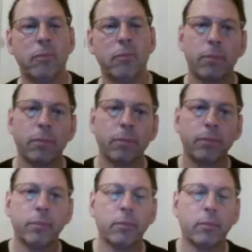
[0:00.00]
And
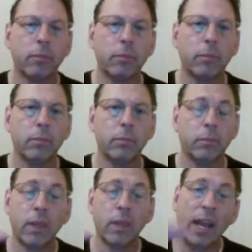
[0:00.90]
again,
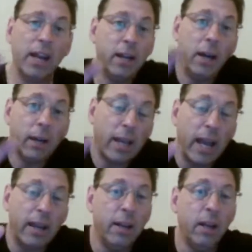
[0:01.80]
for a lot of people
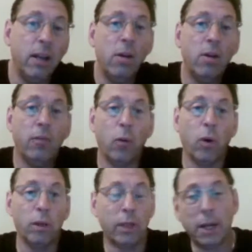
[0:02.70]
who view this
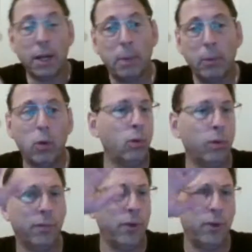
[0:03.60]
channel or channels
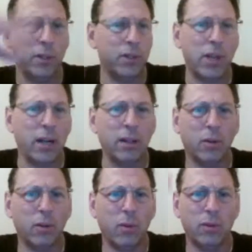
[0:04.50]
like this,
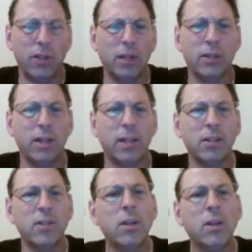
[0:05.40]
you think, "Oh, I'm
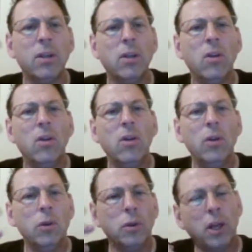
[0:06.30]
above that.
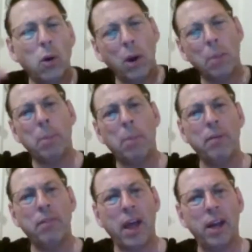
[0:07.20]

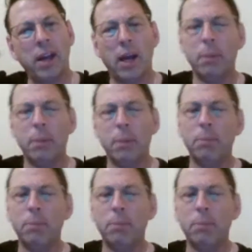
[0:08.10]
I'm going to."